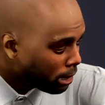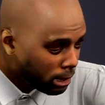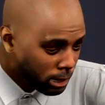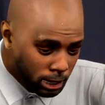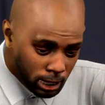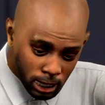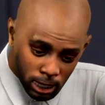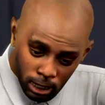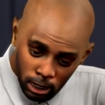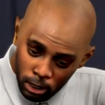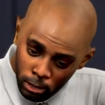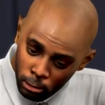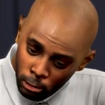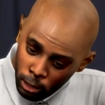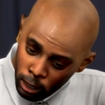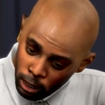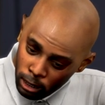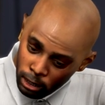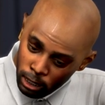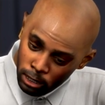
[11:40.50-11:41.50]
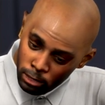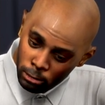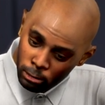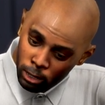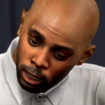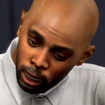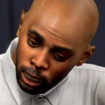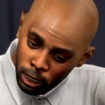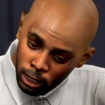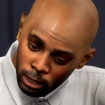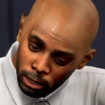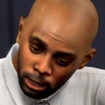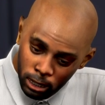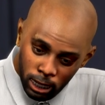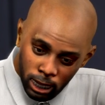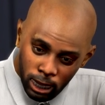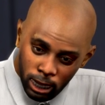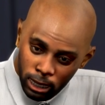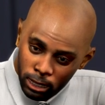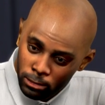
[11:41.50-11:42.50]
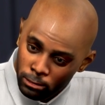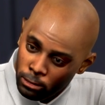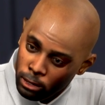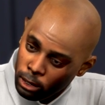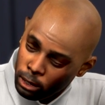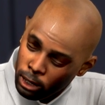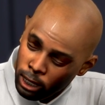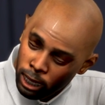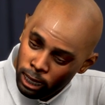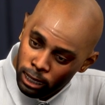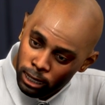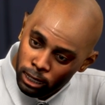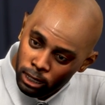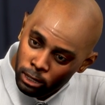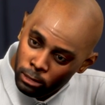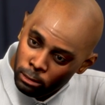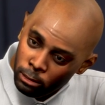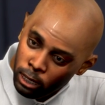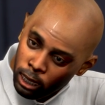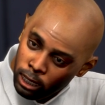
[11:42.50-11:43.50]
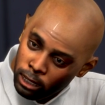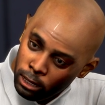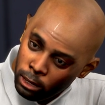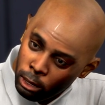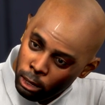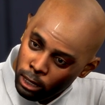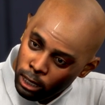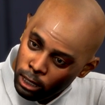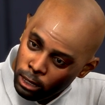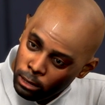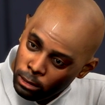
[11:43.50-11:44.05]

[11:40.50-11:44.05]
It's a business, man. I'm just trying to handle mine, all right?